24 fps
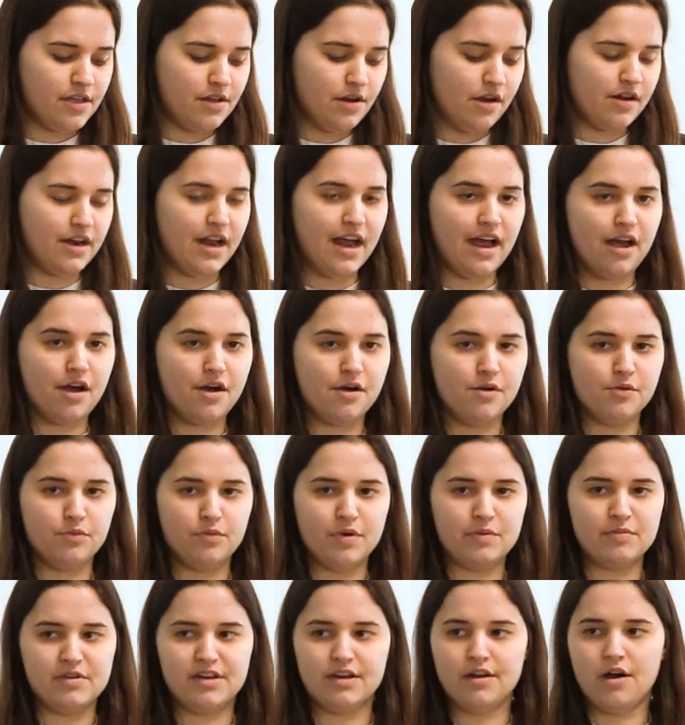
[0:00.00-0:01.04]
than on how
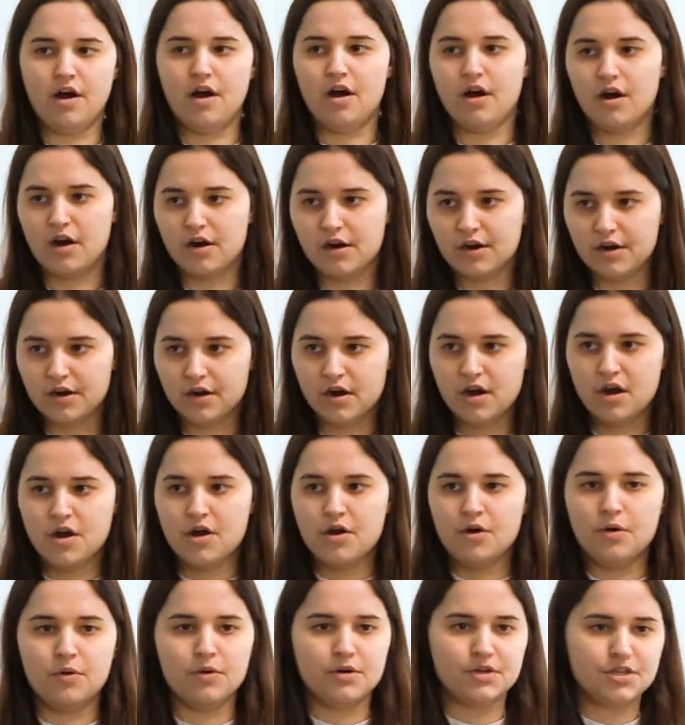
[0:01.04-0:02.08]
women are
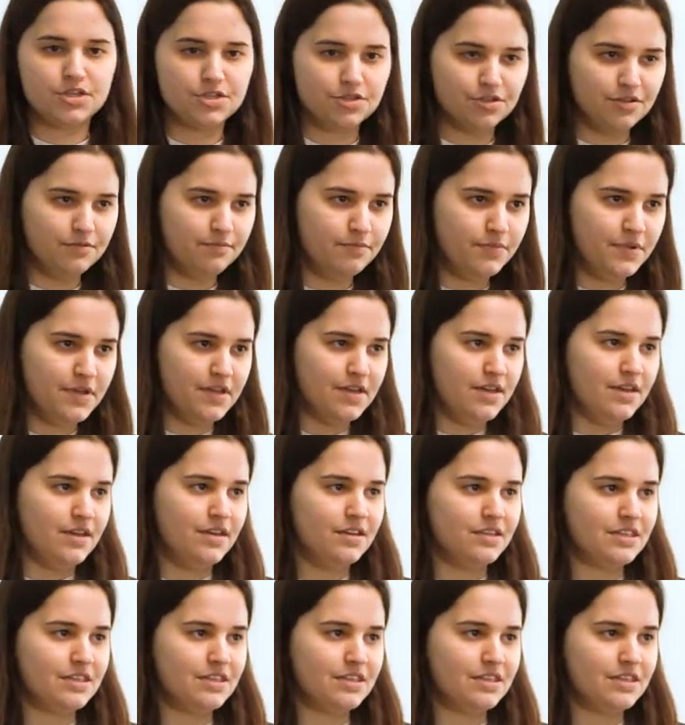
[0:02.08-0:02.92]
or should be.